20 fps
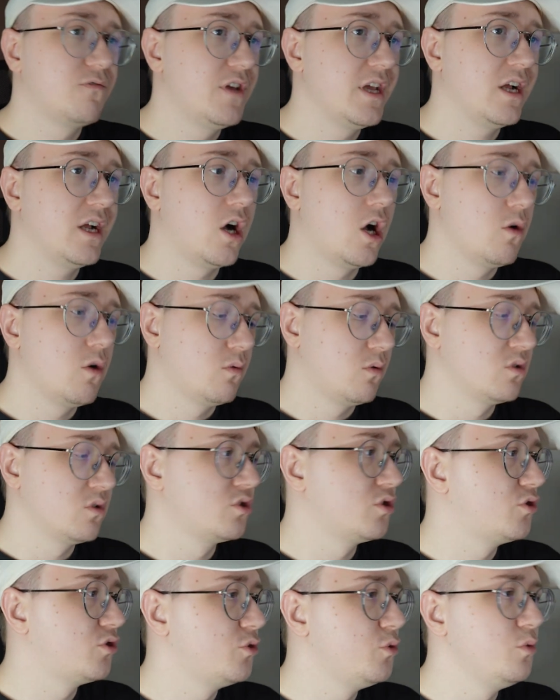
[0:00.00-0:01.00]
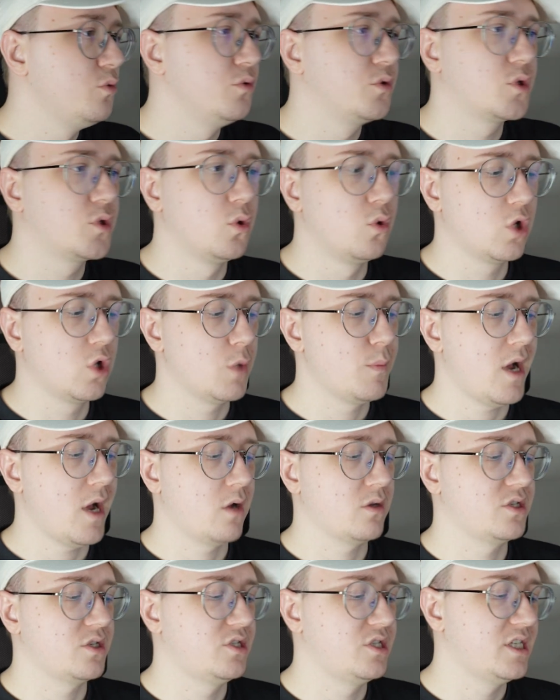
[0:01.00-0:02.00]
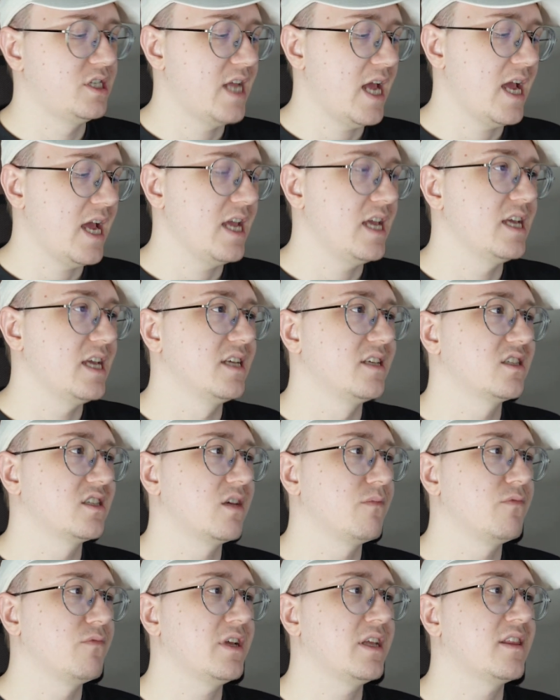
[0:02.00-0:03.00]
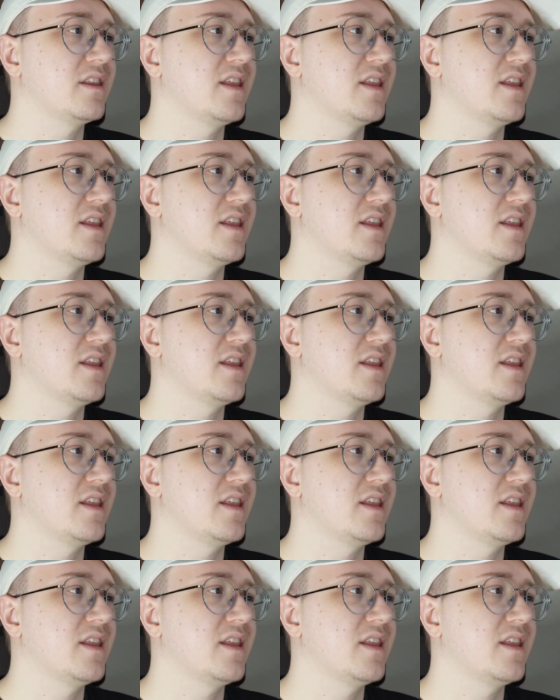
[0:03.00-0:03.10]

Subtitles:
thing I want to talk about today is something